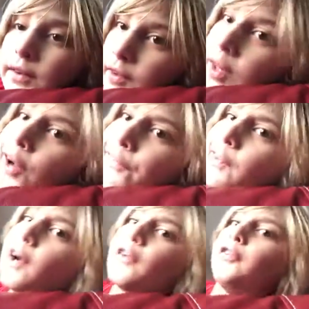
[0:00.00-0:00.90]
The year
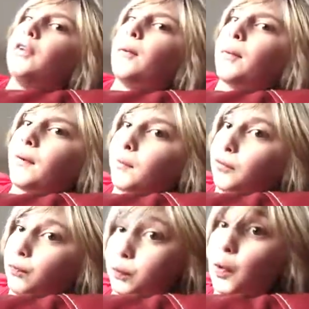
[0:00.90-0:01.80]
for Cartoon Network
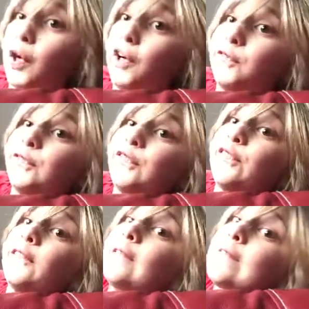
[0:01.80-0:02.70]
was rough.
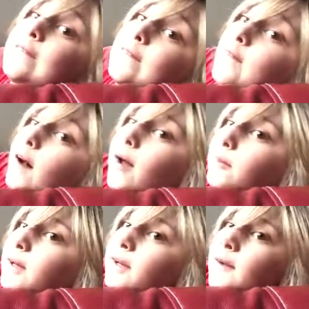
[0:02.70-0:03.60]
I
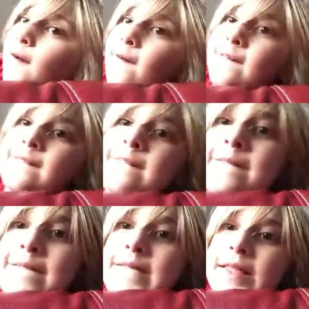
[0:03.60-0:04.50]
mean,
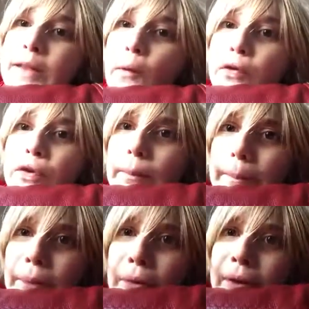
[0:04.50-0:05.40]
there were some
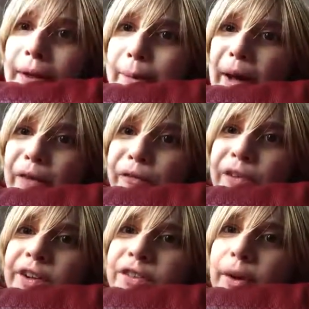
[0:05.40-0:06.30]
pretty bad
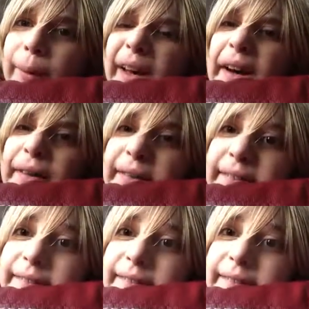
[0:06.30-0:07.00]
things coming out.